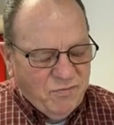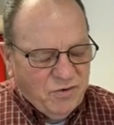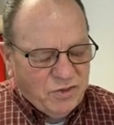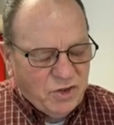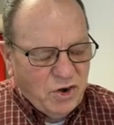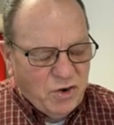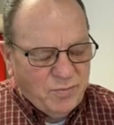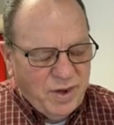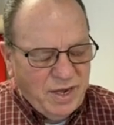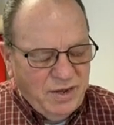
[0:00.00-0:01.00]
For there
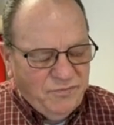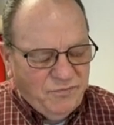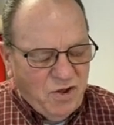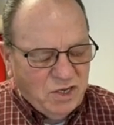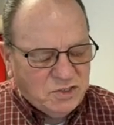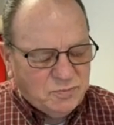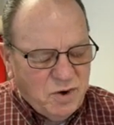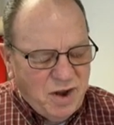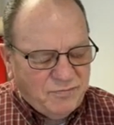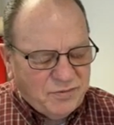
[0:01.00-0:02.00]
are many false
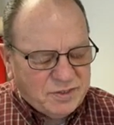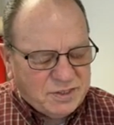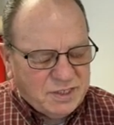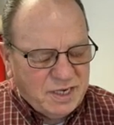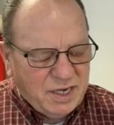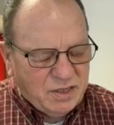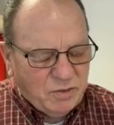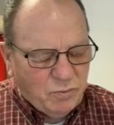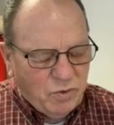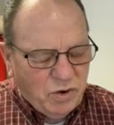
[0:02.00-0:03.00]
prophets
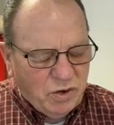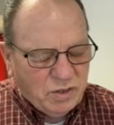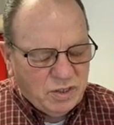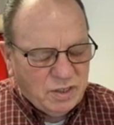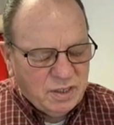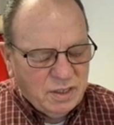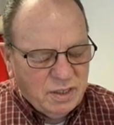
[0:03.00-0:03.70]
in the world.